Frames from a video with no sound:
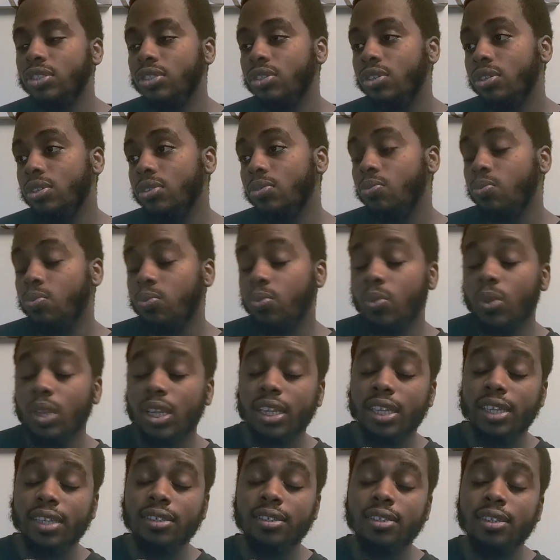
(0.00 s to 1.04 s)
Are you
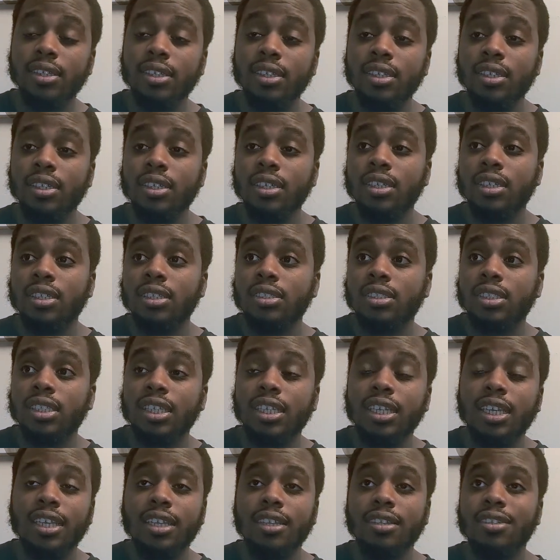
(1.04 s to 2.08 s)
willing to
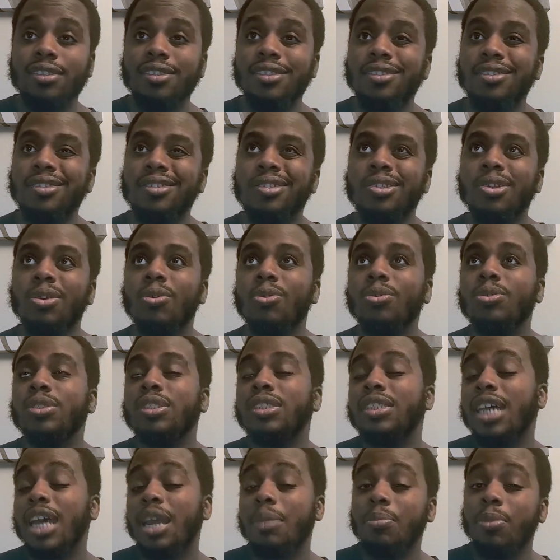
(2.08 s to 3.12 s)
get those
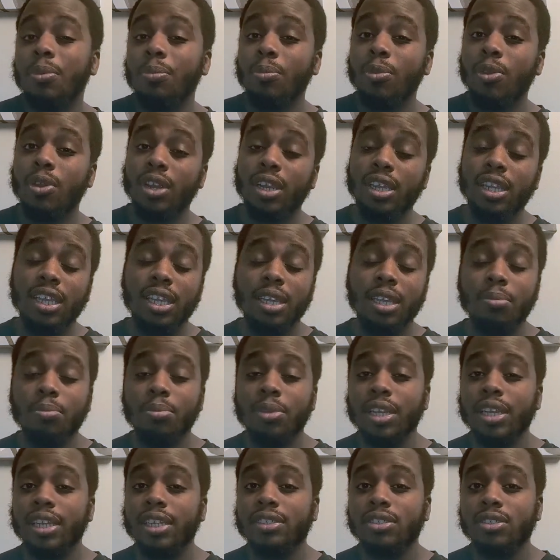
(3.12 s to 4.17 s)
type of marquee
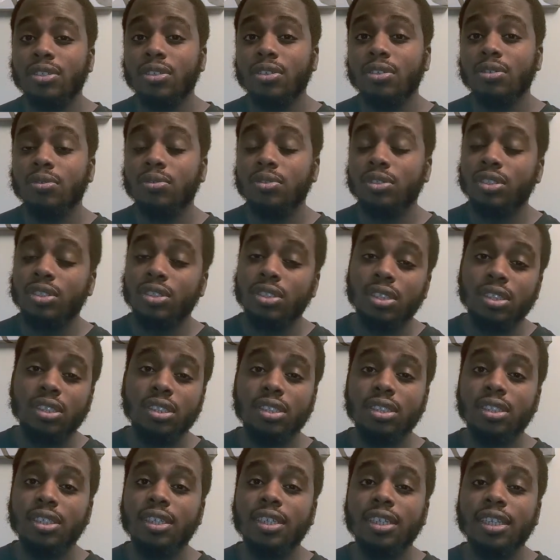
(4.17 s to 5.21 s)
players hurt just
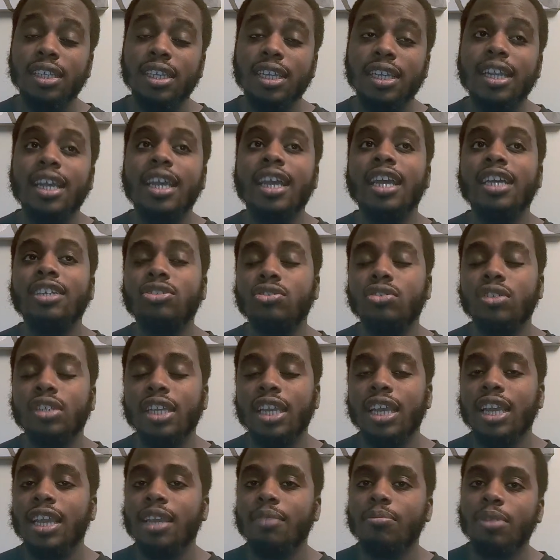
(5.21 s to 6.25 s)
to get an extra
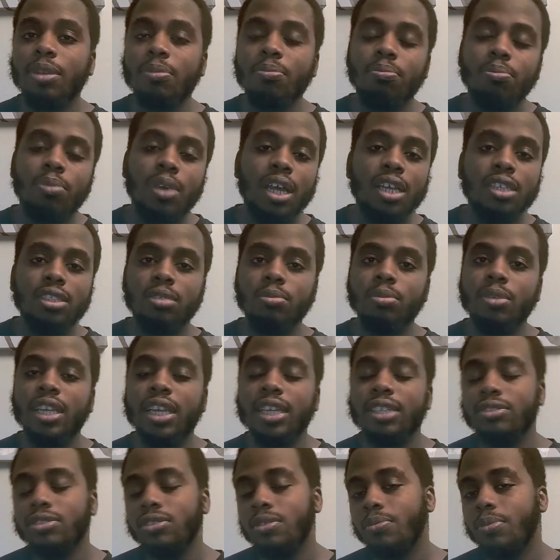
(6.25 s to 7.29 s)
game and possibly
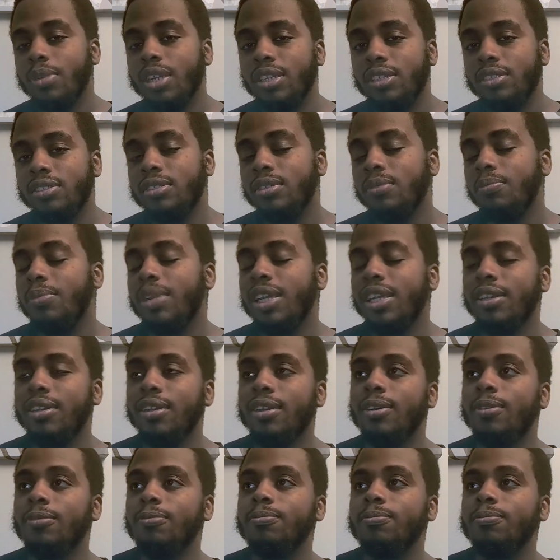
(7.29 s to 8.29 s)
extra money to make up.